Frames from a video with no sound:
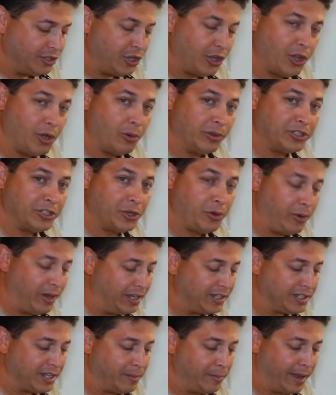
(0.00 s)
So you would
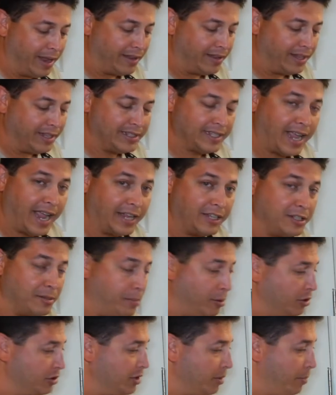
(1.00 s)
squeeze him, and this guy's
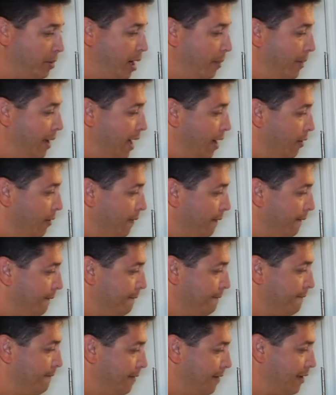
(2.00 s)
supposed to pop out,
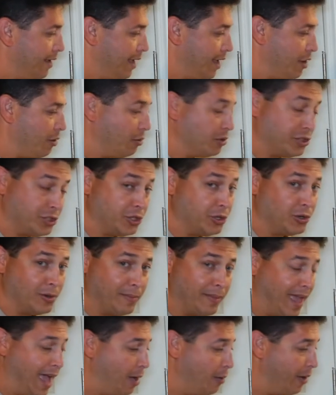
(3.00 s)
and you would shoot
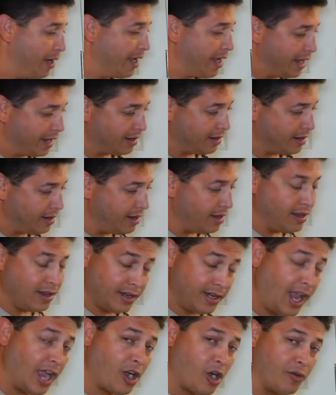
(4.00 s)
him that way and
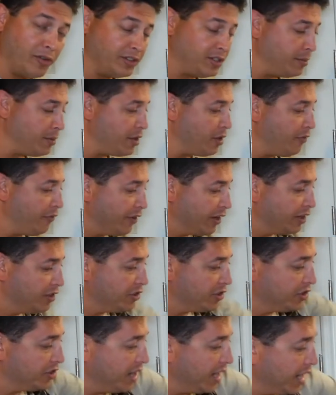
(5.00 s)
knock over some of your
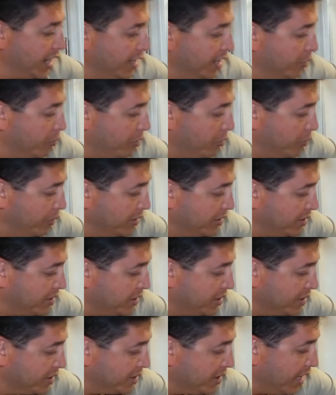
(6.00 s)
figures just like I did with
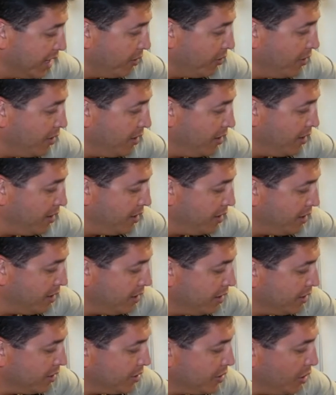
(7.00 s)
Winston just now.
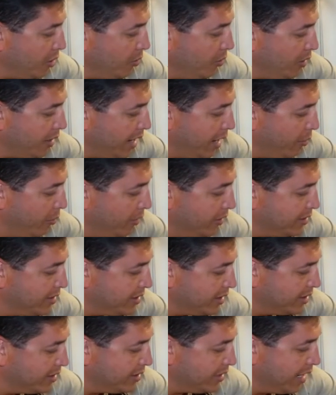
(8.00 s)
So we'll get
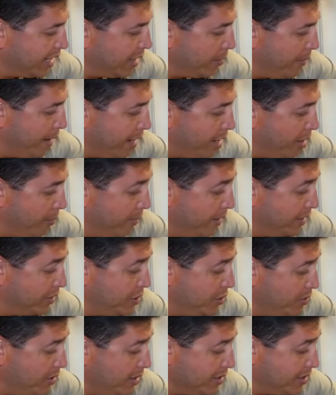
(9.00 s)
Winston standing back up, and
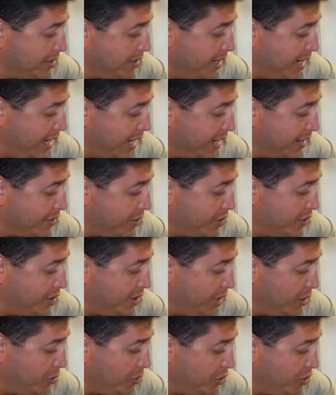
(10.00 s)
as you can see, it
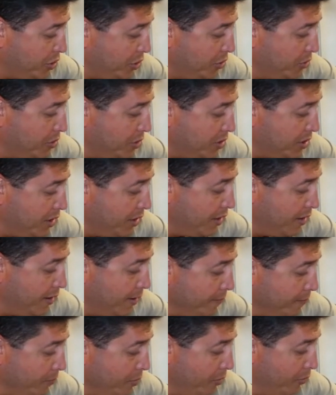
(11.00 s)
still shoots
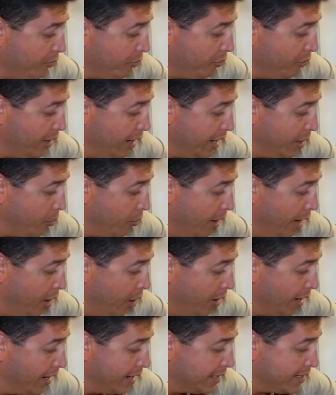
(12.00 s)
really
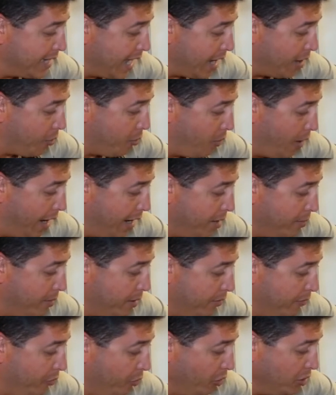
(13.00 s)
well, and it's got quite a
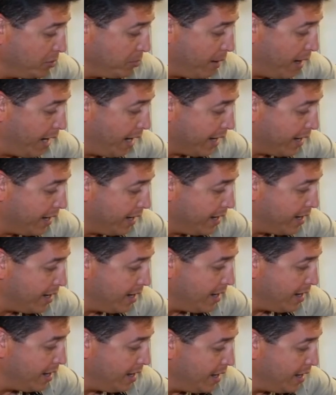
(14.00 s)
bit of force behind it.